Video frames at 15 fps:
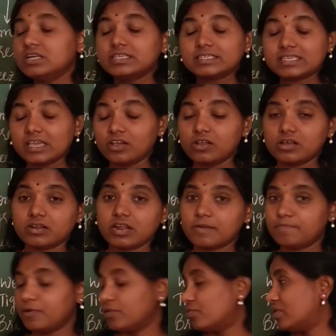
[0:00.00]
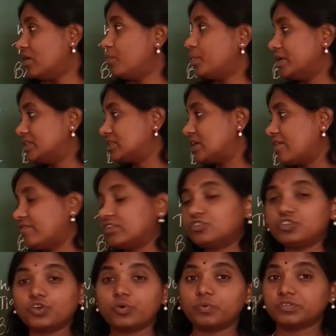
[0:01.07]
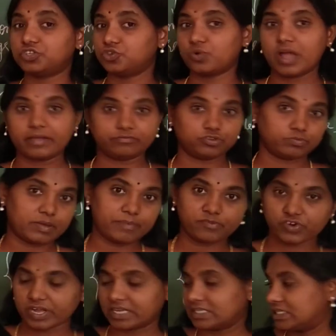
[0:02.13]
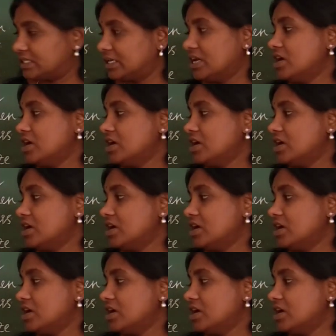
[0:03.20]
singular and plural words given to you which you have to memorize.